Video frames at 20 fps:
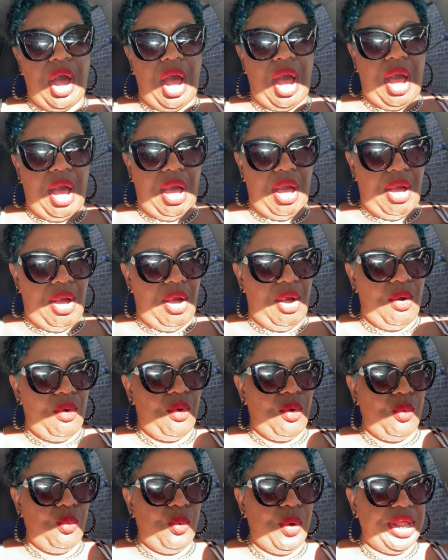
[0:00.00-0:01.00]
uh,
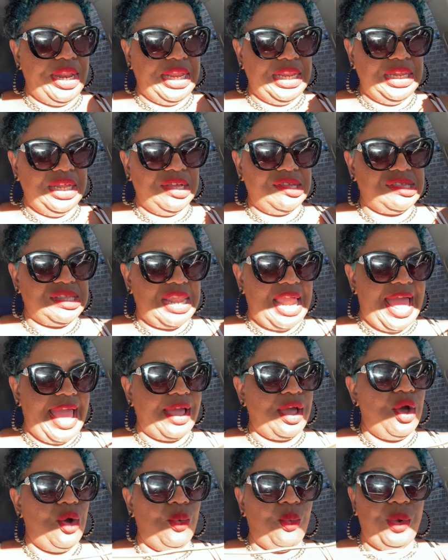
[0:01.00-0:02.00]
what it looks
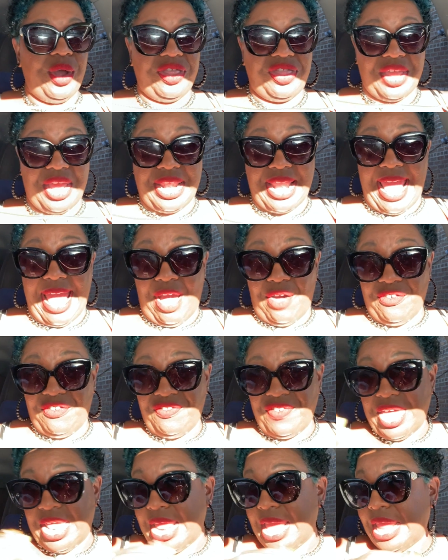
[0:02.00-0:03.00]
like with an outfit.